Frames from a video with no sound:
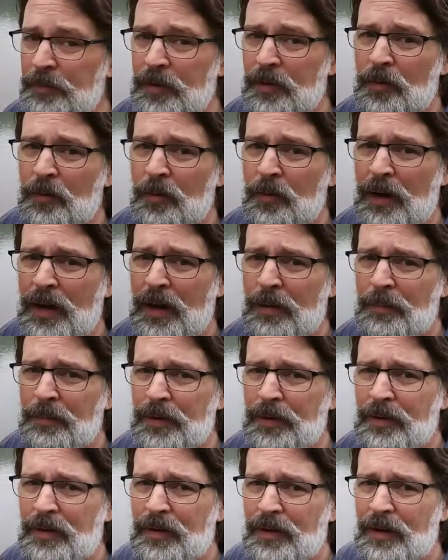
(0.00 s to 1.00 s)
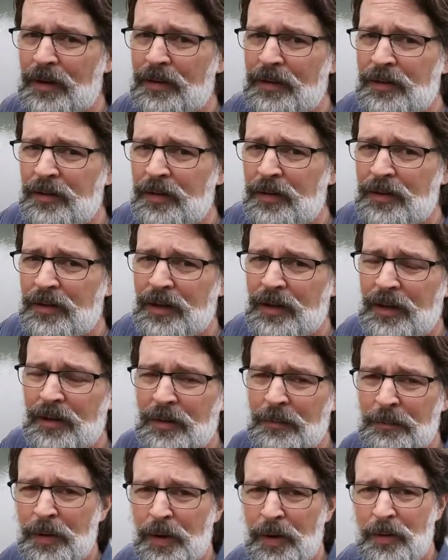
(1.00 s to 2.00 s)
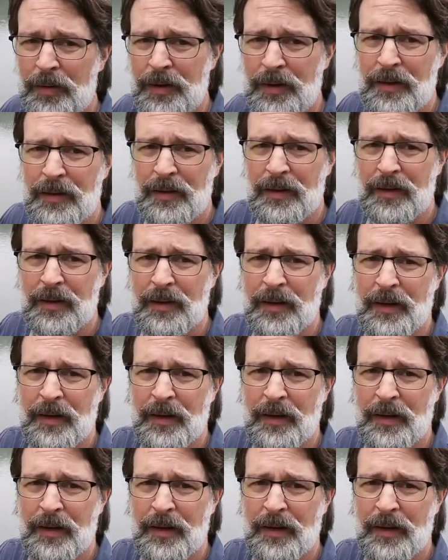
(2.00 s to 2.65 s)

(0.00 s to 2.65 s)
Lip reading: up to the ramp, and then you could take the boat in.